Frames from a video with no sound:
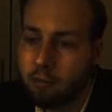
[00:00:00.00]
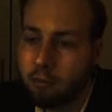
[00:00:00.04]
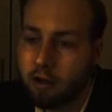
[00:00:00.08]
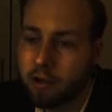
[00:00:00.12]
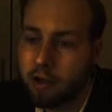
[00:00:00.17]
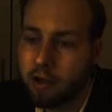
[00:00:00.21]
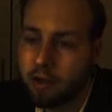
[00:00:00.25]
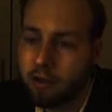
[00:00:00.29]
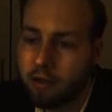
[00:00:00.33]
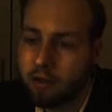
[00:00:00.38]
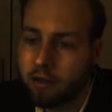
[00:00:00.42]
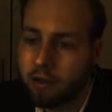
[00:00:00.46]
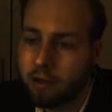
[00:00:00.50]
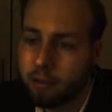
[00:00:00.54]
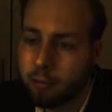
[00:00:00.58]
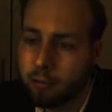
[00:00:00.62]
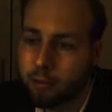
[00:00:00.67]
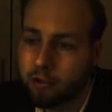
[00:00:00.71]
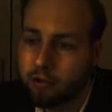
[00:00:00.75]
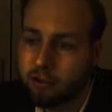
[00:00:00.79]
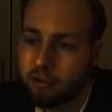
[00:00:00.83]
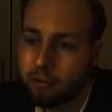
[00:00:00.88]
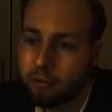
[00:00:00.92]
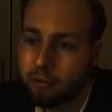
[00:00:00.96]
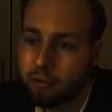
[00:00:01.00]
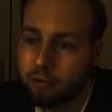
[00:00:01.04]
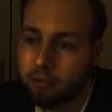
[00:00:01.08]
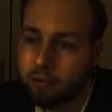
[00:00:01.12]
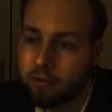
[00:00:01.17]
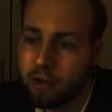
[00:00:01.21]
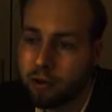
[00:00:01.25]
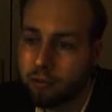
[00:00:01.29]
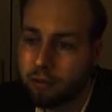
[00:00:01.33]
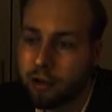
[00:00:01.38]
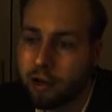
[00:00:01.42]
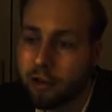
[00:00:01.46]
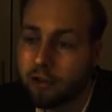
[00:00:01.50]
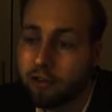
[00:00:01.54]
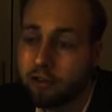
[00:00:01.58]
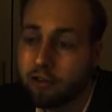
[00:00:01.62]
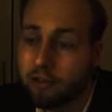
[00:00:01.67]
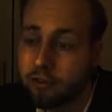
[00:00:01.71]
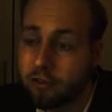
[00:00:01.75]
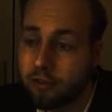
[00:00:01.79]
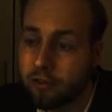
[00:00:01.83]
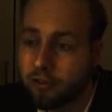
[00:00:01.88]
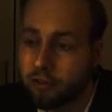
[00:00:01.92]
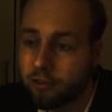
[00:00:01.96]
beneath the original
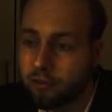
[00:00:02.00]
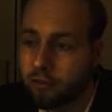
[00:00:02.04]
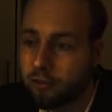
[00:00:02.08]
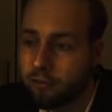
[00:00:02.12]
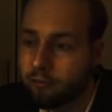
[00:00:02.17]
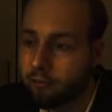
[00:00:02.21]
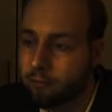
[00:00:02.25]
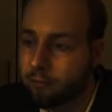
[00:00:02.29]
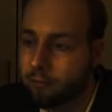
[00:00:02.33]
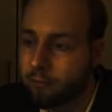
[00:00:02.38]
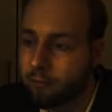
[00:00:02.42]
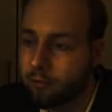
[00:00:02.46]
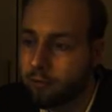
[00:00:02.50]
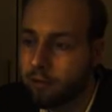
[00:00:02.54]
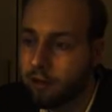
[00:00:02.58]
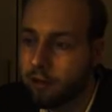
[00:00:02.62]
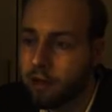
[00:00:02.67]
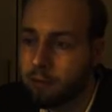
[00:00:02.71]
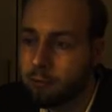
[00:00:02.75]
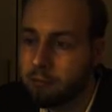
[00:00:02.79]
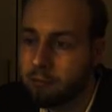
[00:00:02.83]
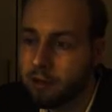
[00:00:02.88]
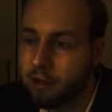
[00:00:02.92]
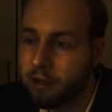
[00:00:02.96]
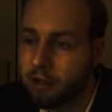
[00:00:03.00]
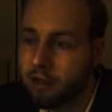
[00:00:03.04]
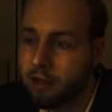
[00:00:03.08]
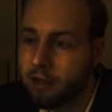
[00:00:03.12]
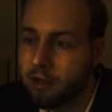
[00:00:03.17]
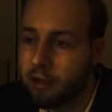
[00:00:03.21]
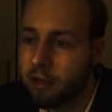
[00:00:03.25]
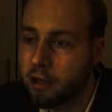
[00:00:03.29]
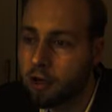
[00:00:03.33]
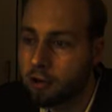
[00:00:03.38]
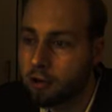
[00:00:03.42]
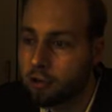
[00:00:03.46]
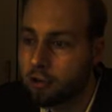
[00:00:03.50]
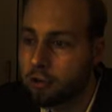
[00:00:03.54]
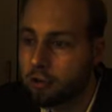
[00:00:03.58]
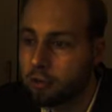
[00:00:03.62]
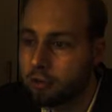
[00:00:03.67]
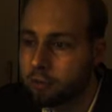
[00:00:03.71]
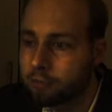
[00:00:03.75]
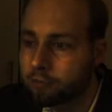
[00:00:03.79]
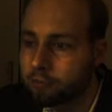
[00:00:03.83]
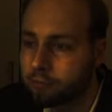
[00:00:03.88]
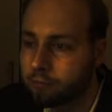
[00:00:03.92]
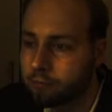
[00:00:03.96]
foundations, deep in a hole,